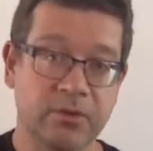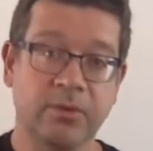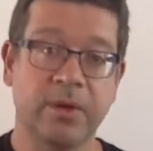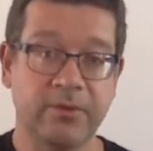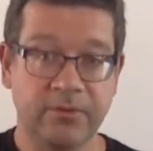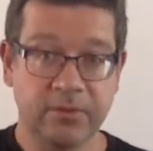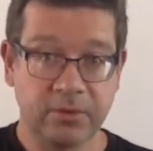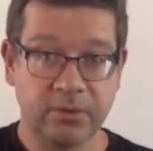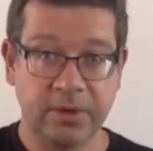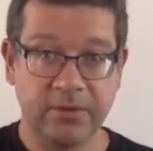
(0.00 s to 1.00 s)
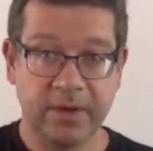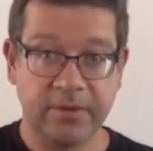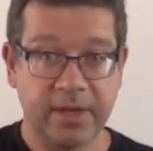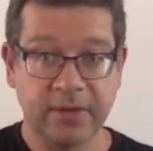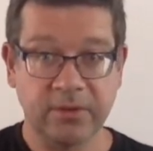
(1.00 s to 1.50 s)

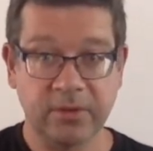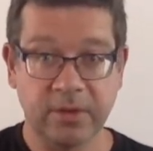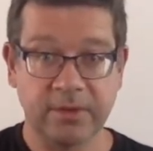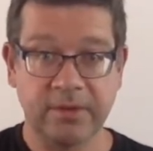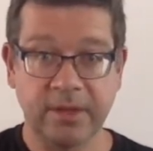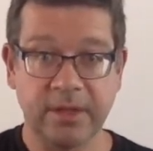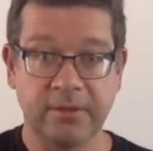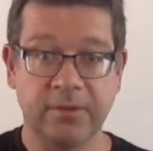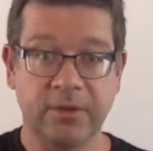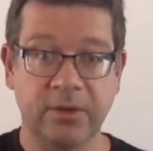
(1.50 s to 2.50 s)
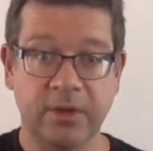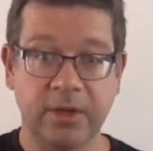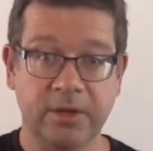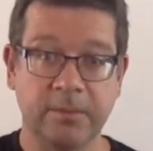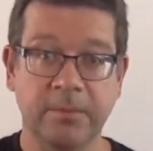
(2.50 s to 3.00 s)
$25,000 here for 30
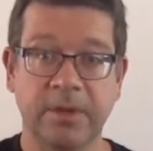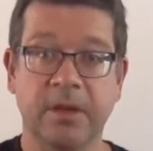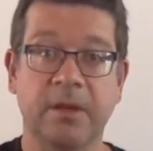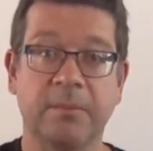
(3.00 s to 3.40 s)
of them, but